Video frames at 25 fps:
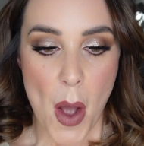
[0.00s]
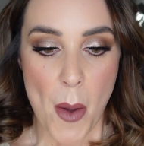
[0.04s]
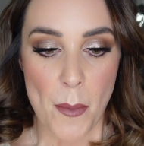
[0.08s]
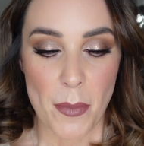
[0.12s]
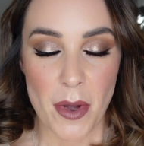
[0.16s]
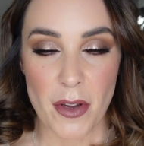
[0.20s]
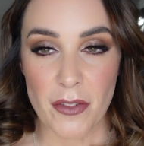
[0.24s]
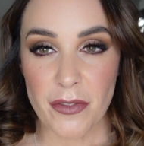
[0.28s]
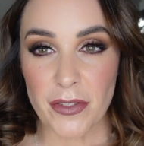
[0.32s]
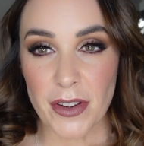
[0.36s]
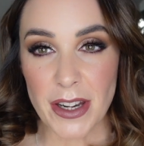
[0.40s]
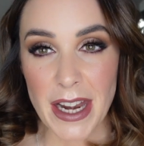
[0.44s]

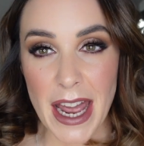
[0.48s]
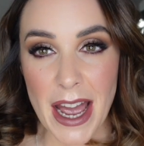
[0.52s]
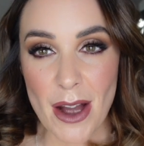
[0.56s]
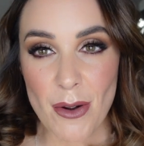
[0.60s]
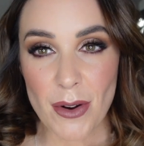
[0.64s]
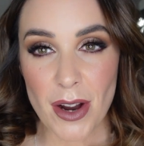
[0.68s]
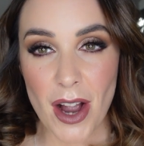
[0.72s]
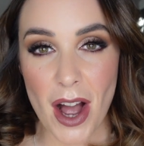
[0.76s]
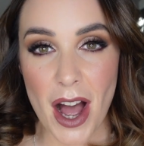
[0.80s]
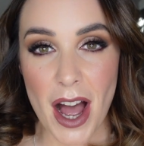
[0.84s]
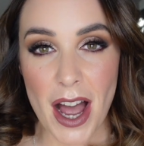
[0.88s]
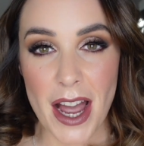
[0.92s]
But for
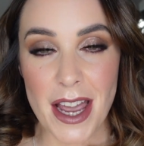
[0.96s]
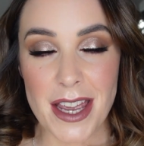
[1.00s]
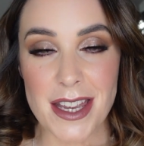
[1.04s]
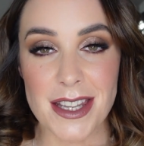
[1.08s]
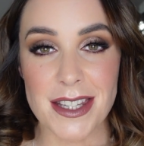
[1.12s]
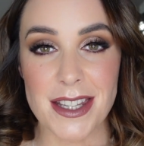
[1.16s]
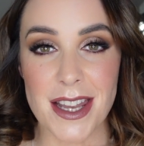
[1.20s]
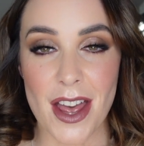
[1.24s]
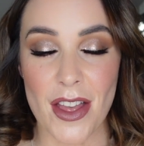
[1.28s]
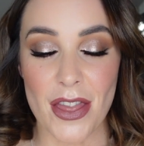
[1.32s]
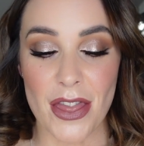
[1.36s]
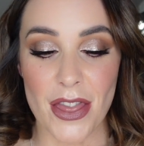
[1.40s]
now,
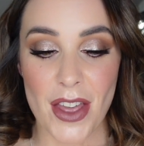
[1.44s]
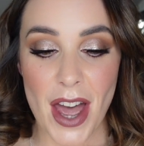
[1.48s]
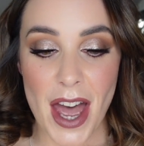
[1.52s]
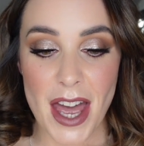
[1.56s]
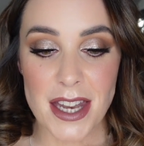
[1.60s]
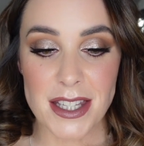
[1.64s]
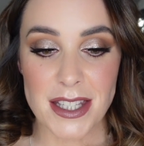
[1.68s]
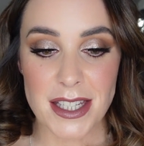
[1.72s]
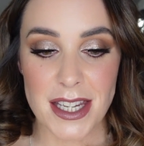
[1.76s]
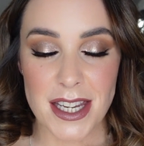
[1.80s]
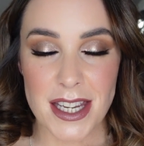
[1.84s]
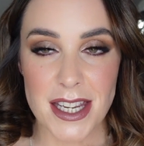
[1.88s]
guys,
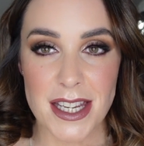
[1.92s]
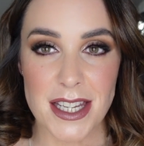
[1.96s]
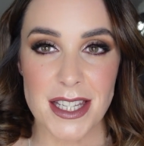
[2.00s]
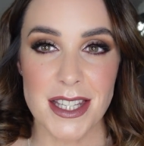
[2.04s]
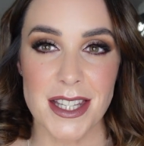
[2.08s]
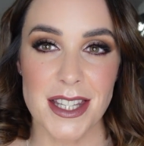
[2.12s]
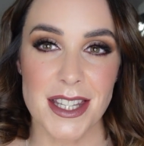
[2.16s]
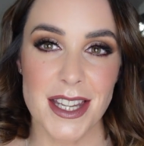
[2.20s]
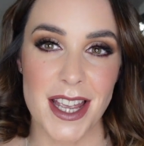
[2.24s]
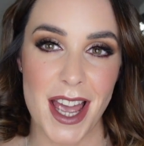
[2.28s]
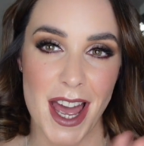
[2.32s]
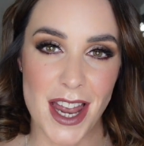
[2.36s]
that
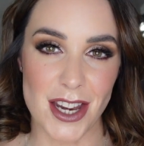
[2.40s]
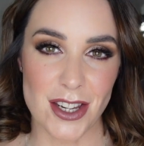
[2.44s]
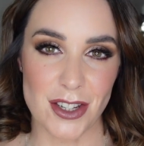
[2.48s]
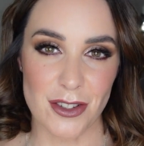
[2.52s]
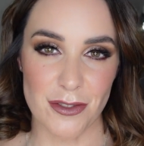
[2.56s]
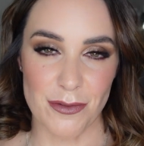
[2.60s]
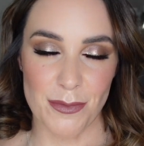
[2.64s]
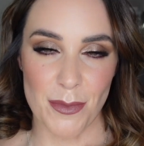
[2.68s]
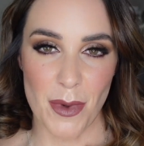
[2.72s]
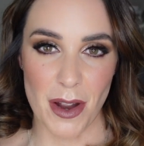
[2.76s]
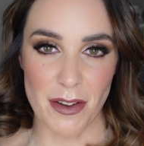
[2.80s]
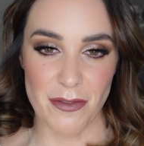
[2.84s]
is the end
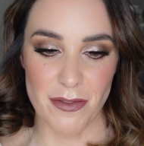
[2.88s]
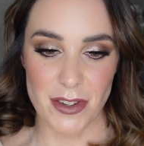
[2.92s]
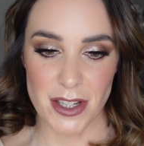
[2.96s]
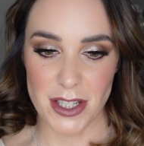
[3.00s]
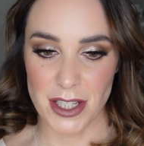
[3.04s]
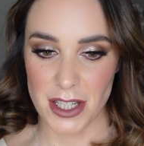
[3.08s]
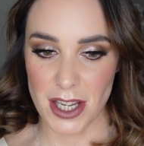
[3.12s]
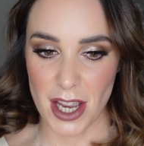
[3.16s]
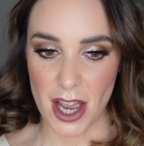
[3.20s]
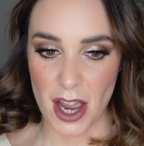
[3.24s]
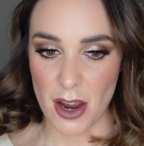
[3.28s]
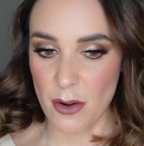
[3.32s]
of my
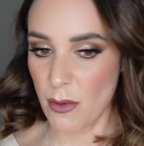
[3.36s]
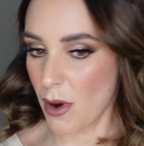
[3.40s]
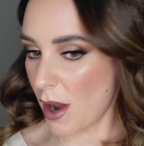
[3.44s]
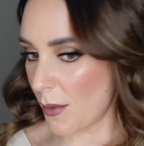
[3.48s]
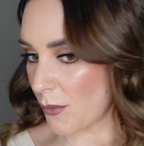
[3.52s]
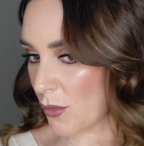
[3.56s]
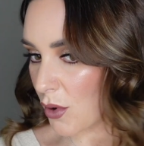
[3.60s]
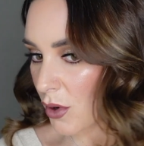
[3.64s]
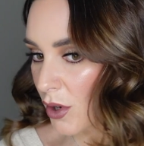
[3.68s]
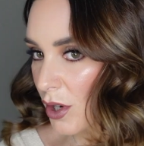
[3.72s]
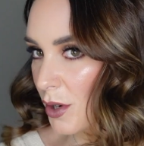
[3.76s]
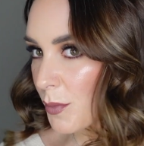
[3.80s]
video.
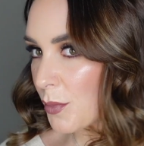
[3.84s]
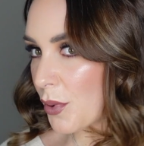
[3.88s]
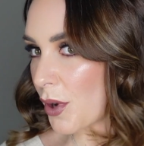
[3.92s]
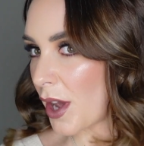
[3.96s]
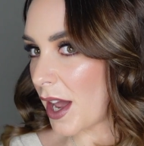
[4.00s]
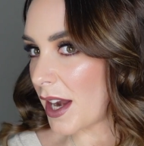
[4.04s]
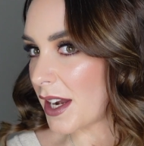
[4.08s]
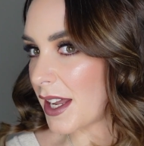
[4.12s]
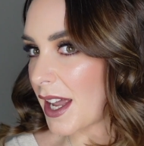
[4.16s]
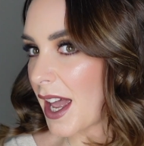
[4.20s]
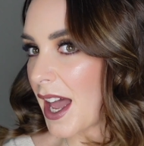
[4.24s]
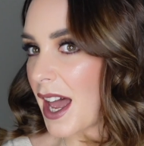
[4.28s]
I'm not going to put
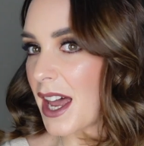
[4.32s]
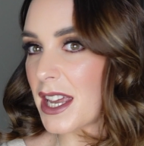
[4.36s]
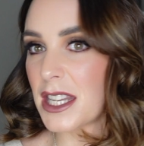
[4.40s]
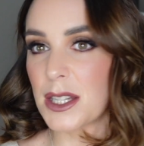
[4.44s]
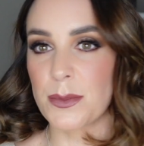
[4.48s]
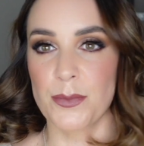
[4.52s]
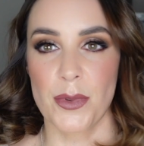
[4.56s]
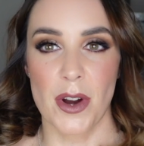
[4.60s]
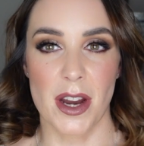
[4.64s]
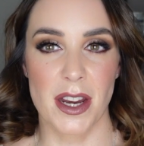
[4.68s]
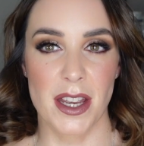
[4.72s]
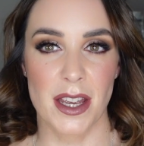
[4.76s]
any
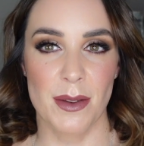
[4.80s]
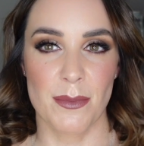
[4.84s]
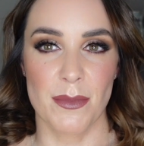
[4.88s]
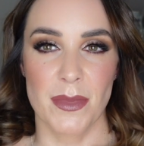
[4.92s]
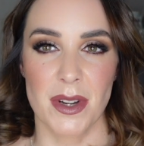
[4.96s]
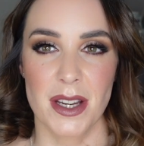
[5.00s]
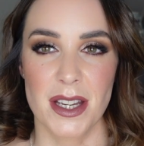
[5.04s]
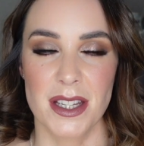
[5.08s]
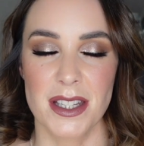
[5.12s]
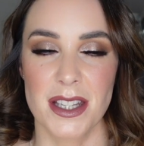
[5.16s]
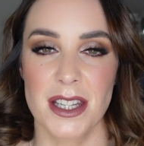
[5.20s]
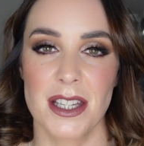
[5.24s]
hairspray in
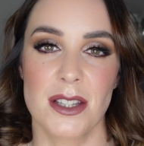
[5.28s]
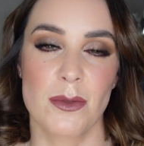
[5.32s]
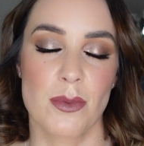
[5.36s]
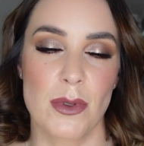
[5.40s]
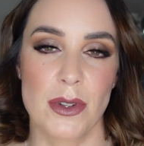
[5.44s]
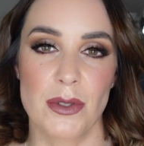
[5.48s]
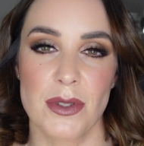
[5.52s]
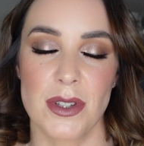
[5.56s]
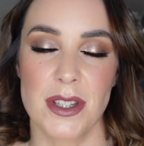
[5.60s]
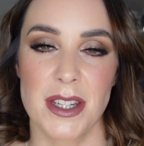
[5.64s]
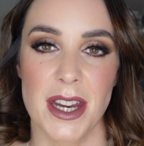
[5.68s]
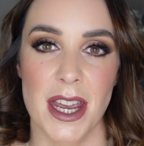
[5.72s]
because this
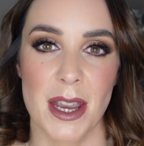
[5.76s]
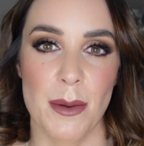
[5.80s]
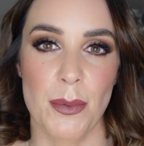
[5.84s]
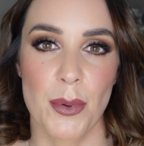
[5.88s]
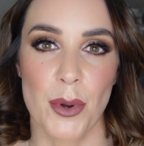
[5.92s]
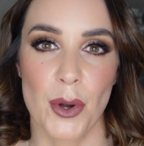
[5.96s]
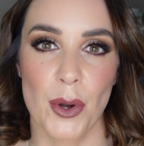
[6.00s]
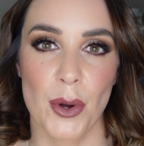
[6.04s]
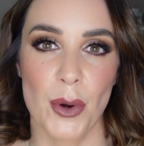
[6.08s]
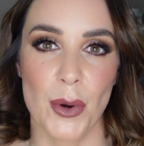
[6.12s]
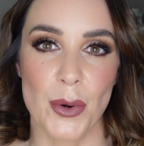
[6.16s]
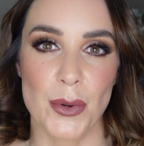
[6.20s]
will stay
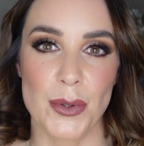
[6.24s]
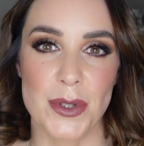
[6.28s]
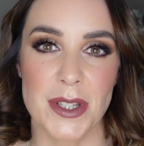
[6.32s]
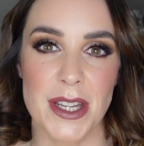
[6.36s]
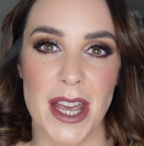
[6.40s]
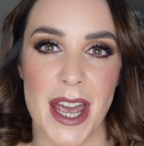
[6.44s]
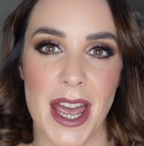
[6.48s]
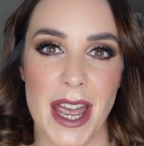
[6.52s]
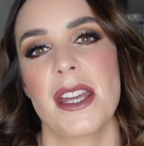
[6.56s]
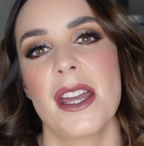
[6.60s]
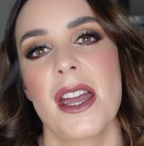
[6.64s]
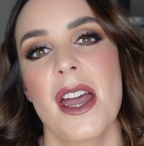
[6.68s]
put all
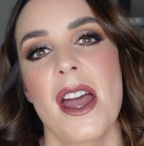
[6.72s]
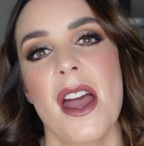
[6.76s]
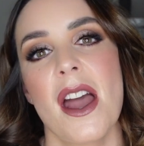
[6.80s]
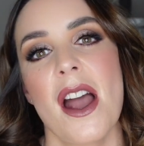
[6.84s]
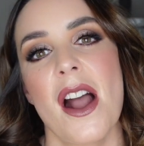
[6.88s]
day.